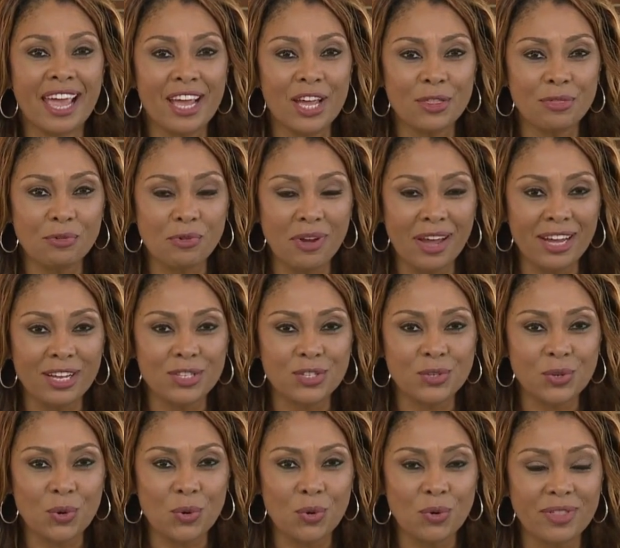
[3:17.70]
K through 8
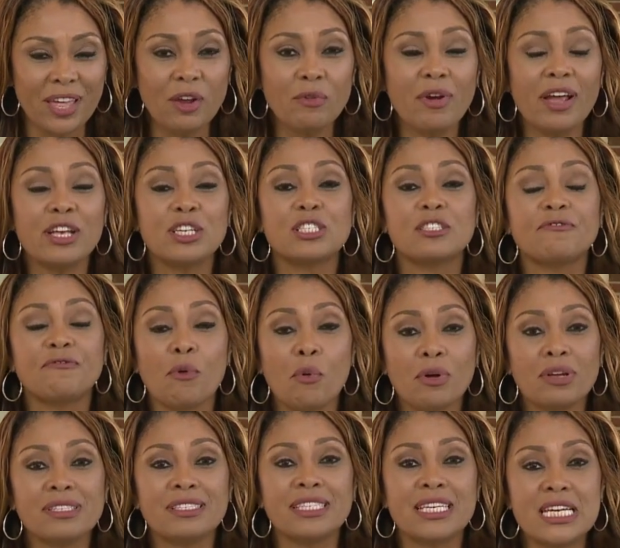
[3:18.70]
school, they raised
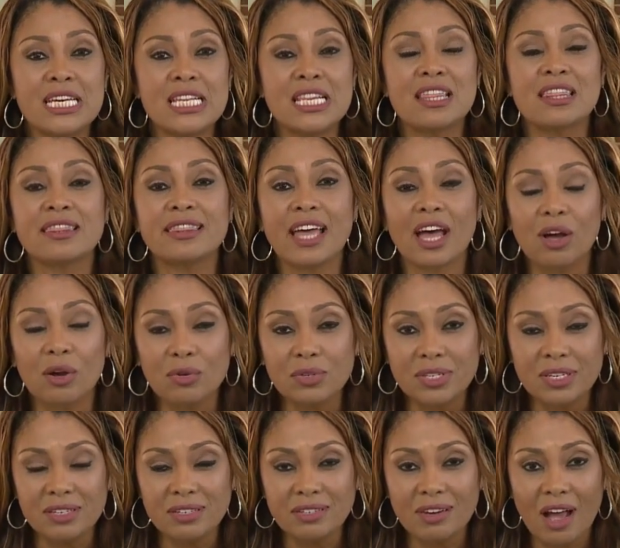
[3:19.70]

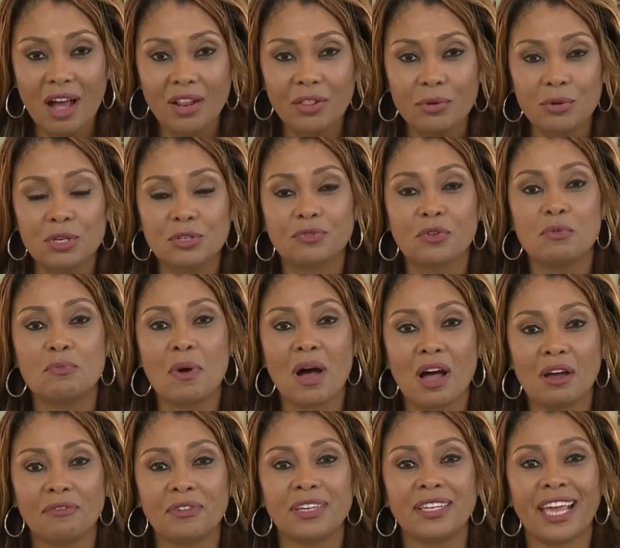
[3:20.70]
$14,000 for
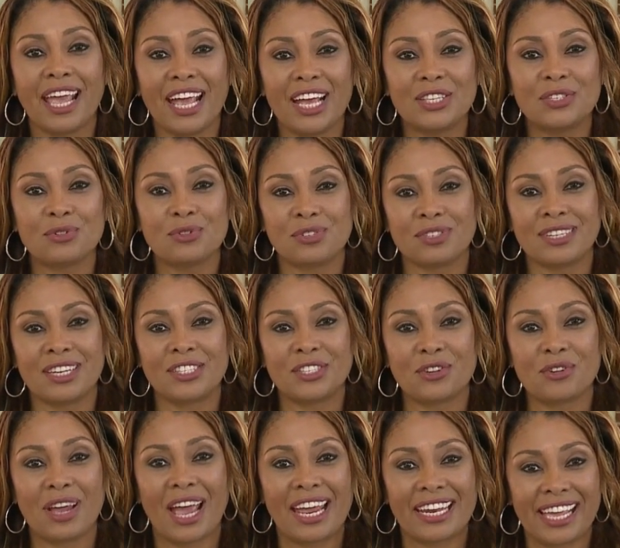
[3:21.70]
Moffitt Cancer
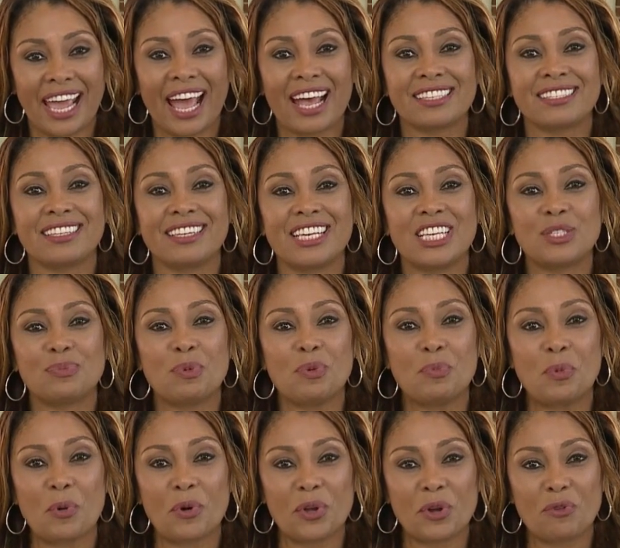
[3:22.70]
Center at Cassidy's
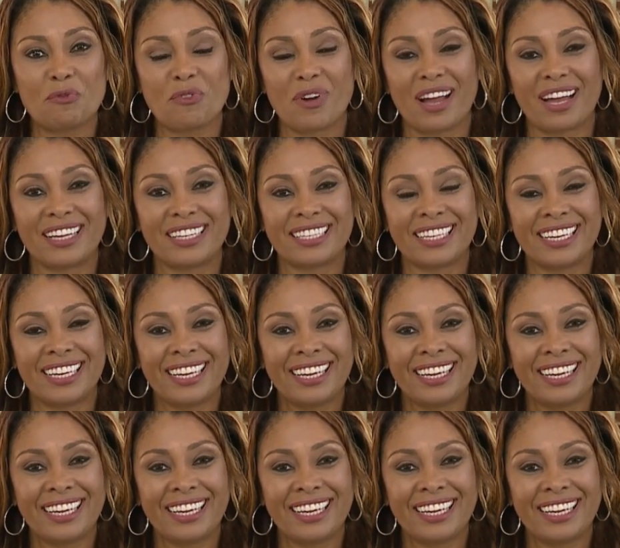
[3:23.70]
Memorial Run.